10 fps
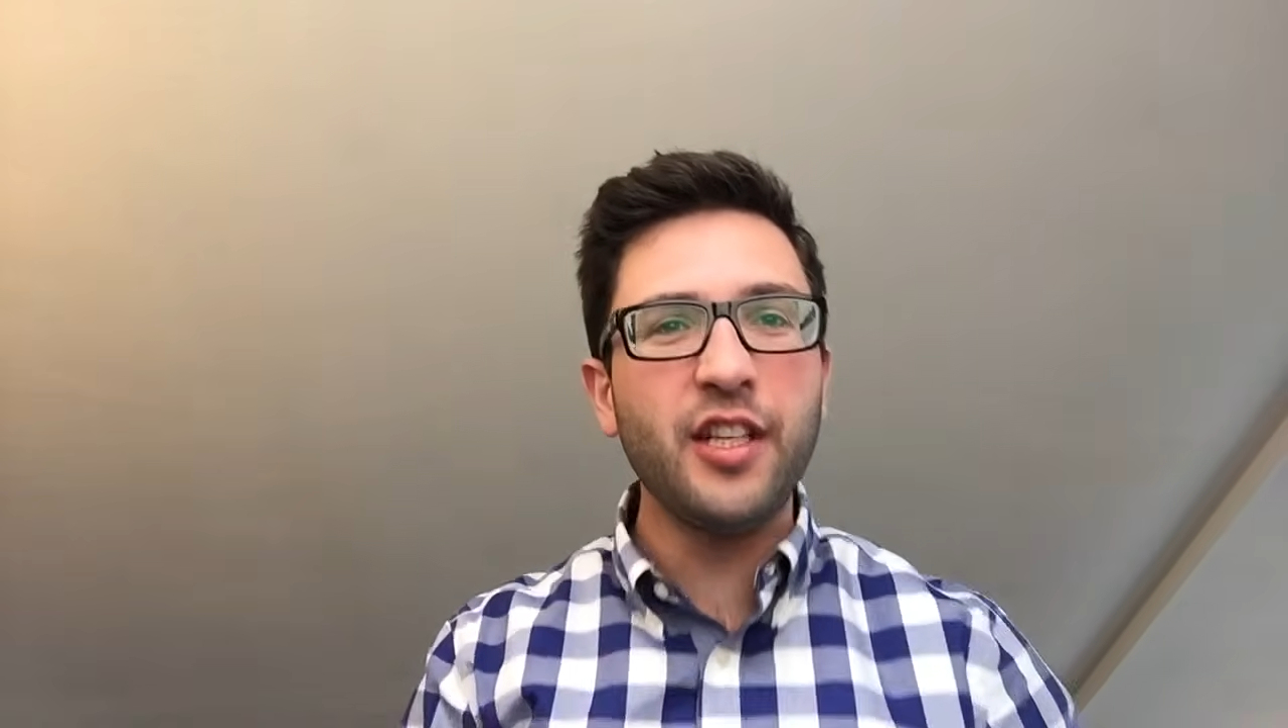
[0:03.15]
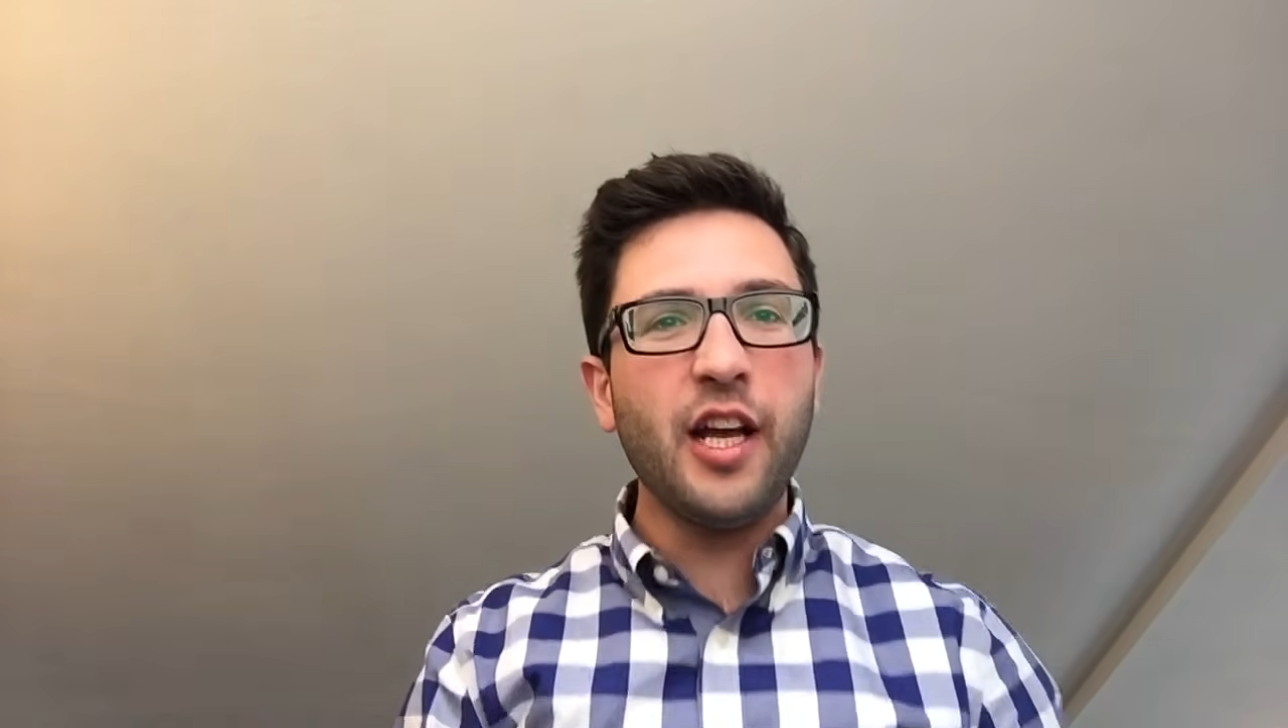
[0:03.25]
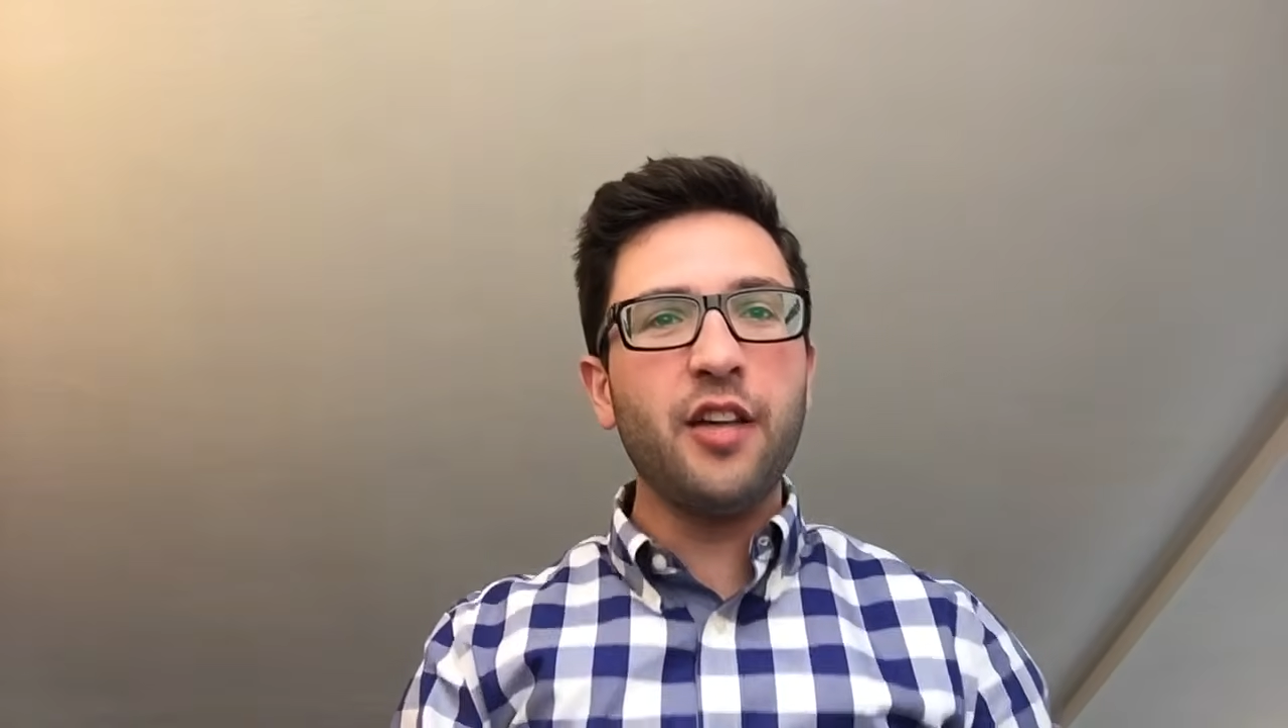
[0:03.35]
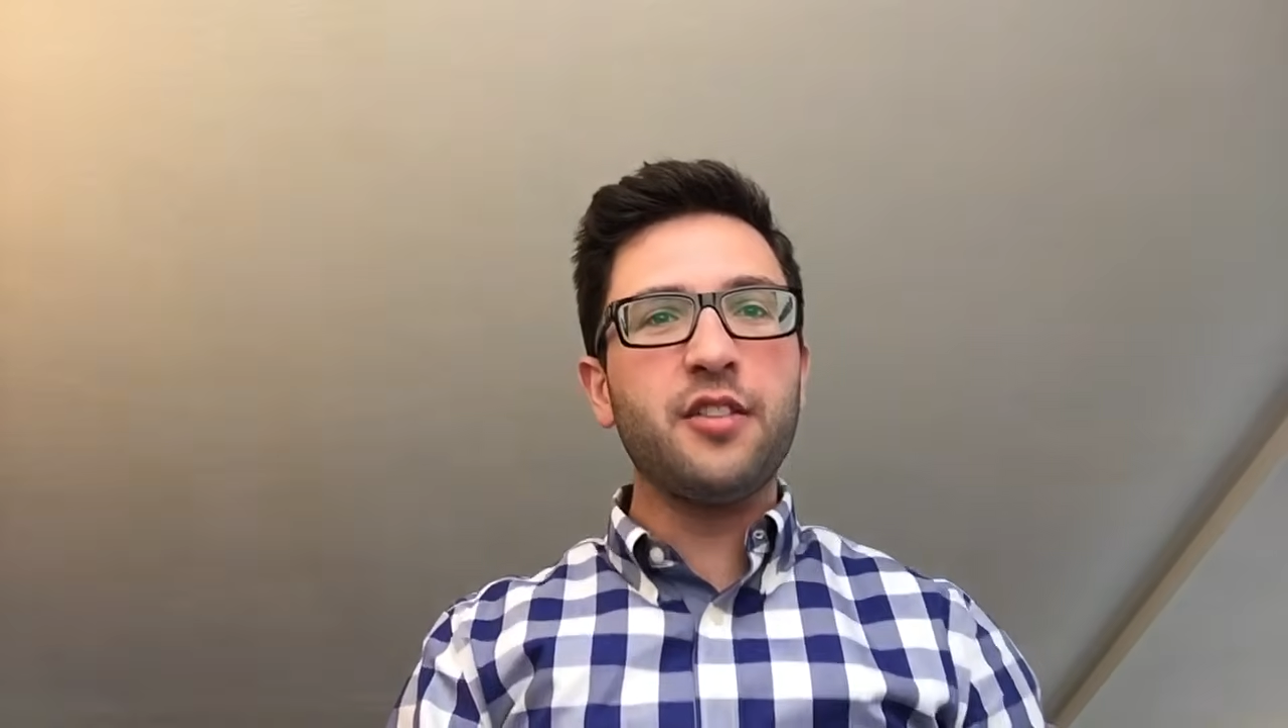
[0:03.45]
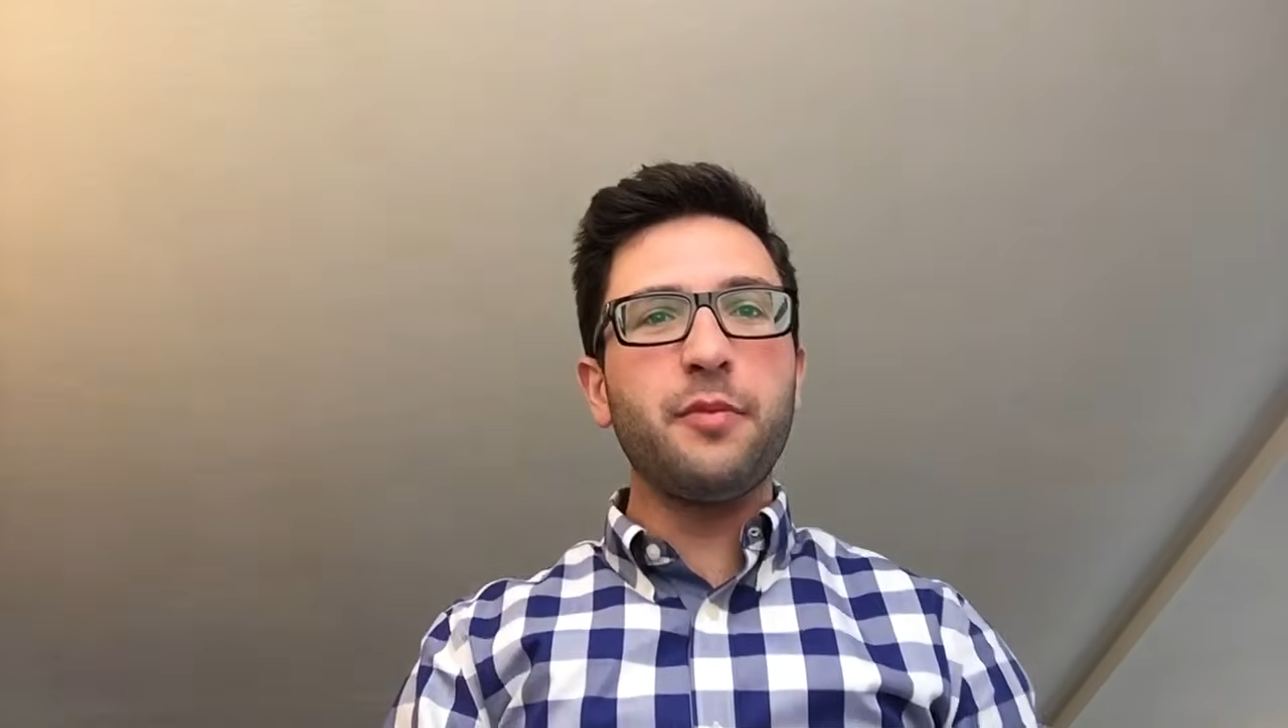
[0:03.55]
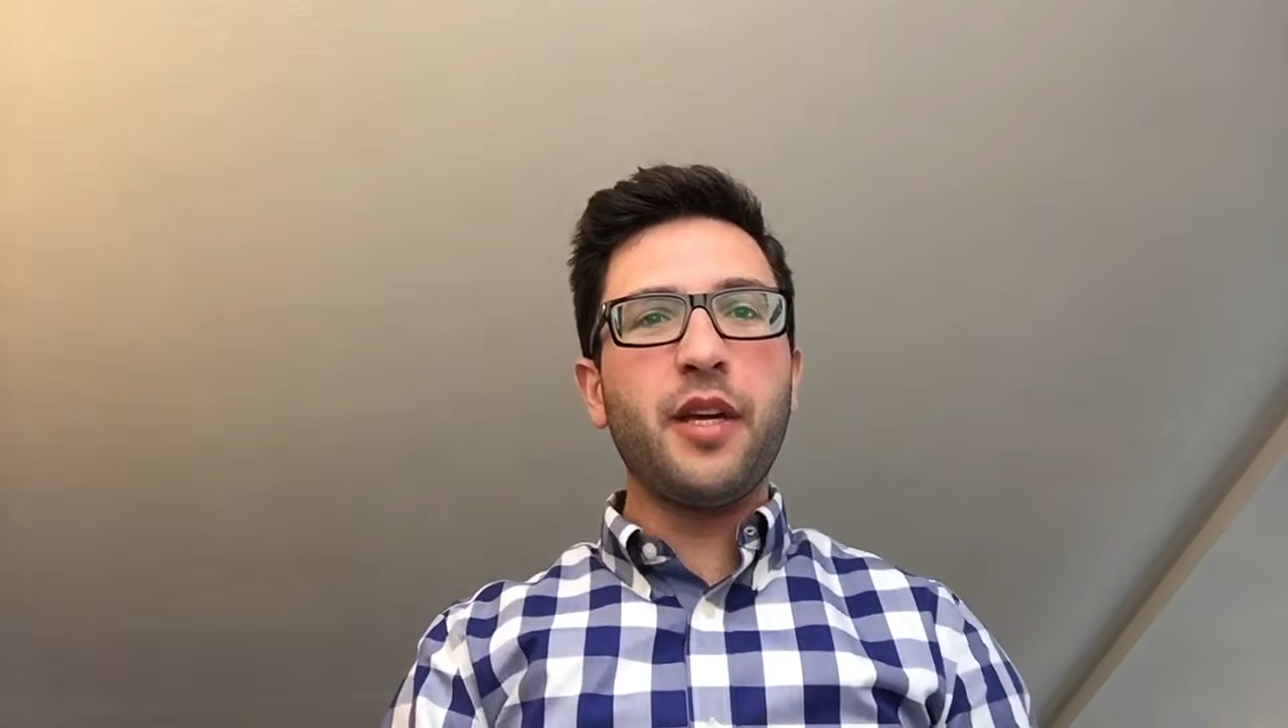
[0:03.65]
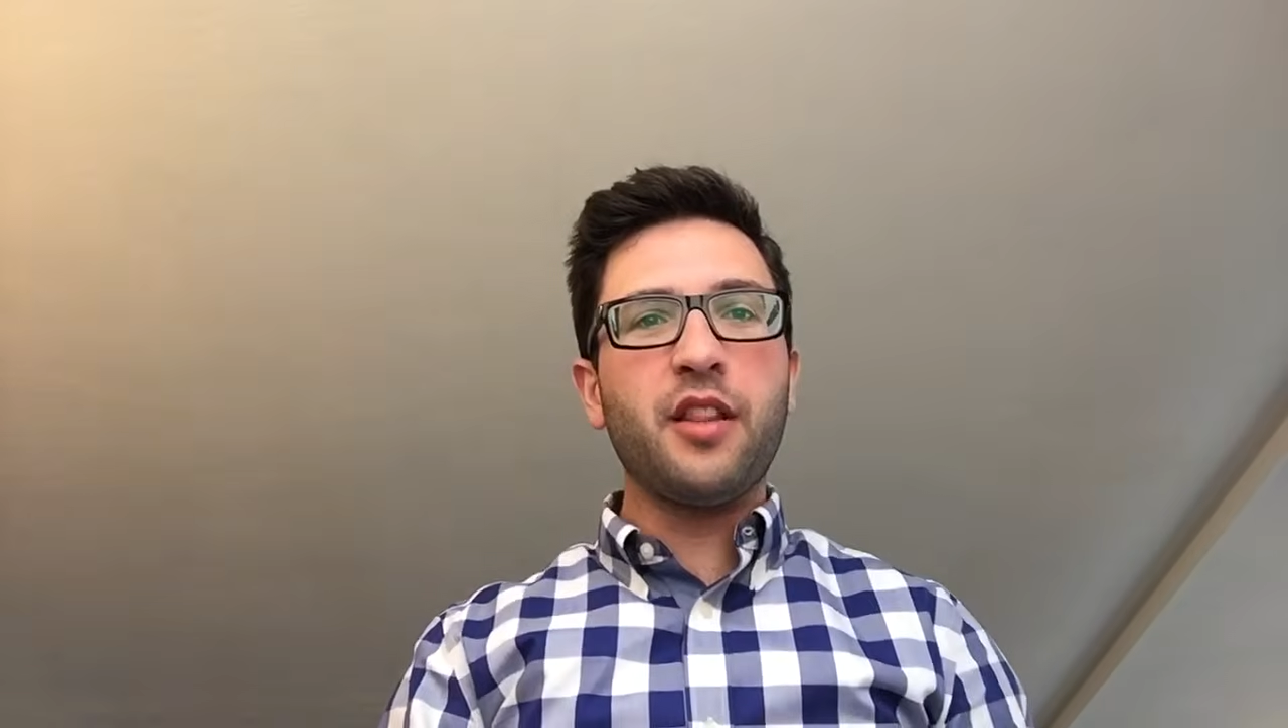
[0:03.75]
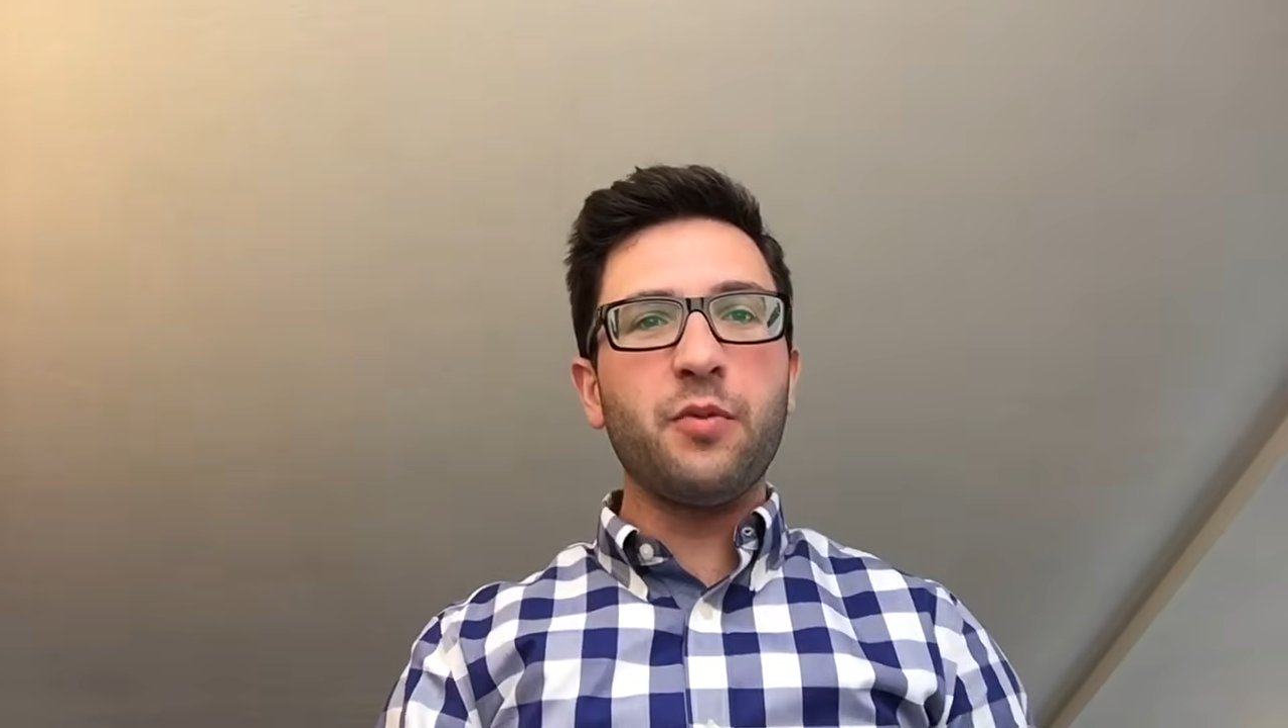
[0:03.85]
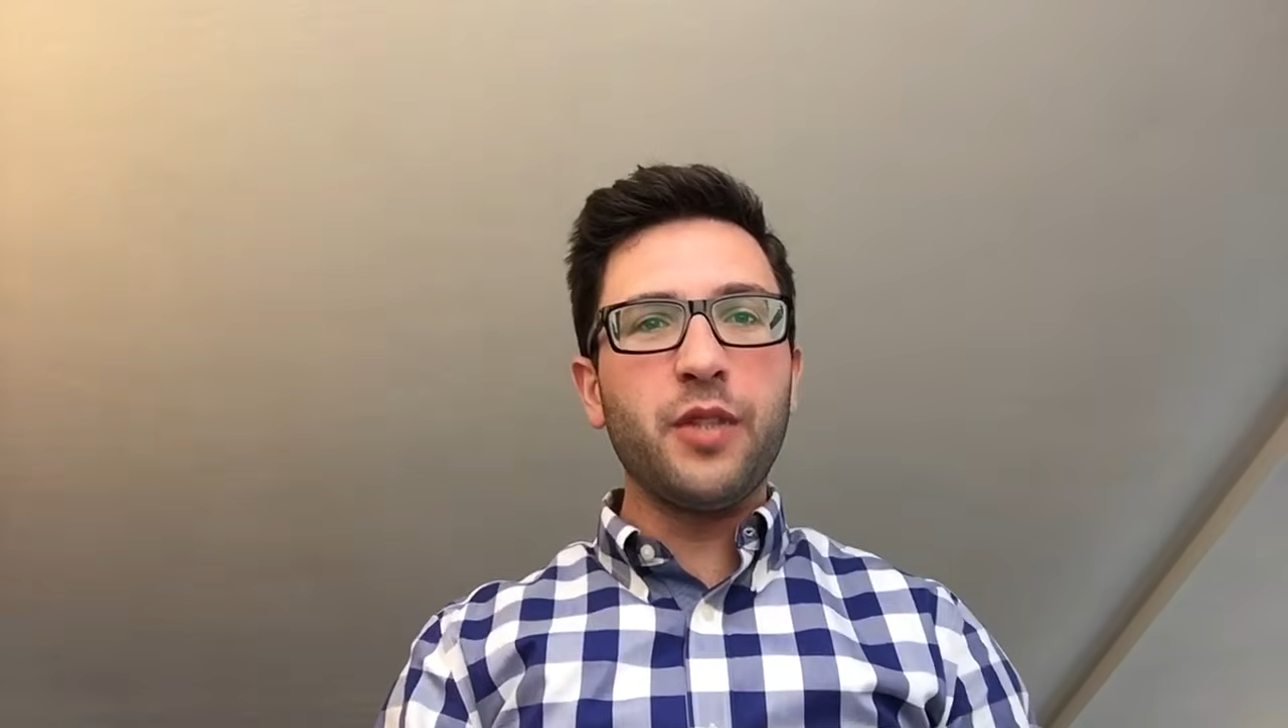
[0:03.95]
how to make the